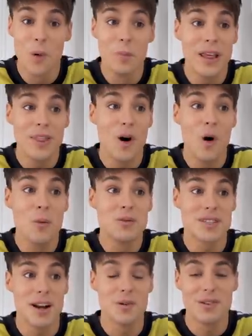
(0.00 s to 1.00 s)
in the
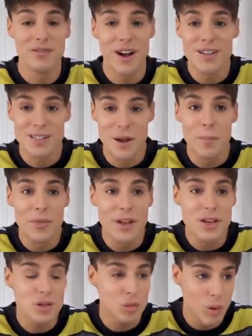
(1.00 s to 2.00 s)
hopes that I would find
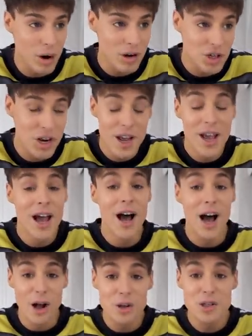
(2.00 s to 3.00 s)
something to watch.
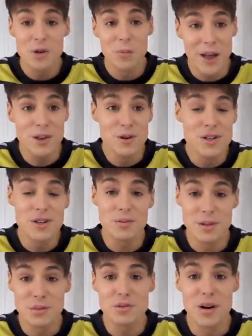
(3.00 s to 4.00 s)
Also my YouTube
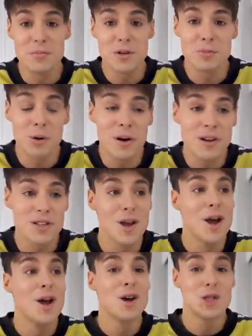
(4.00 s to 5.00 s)
subscription box.
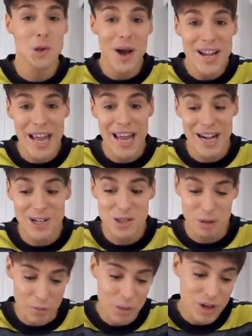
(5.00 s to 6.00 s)
So I get it.
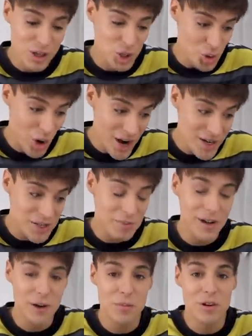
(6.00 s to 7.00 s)
So I'm gonna try to
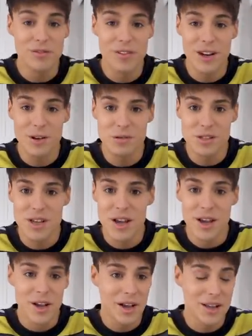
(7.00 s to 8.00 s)
make more videos,
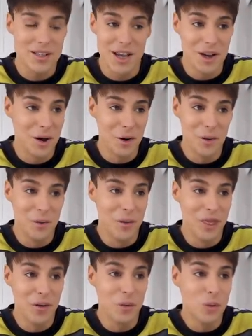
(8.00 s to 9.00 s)
because I know
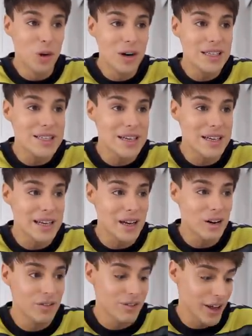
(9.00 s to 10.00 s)
the world is in need
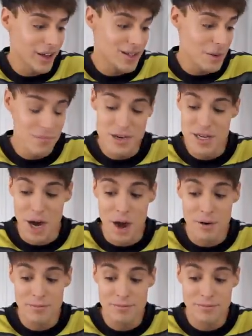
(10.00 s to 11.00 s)
of like some
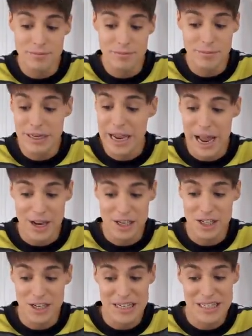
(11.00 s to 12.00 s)
dumb
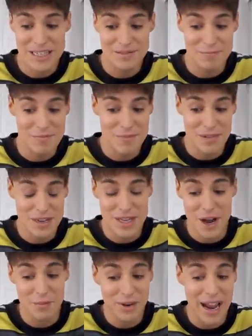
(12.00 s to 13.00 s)
gadgets,
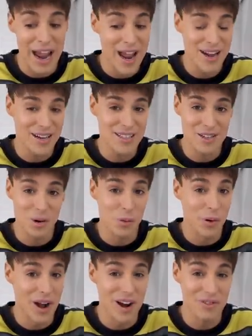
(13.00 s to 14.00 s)
dumb cakes, or
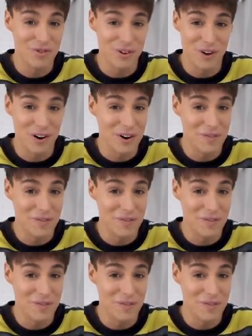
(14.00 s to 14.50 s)
whatever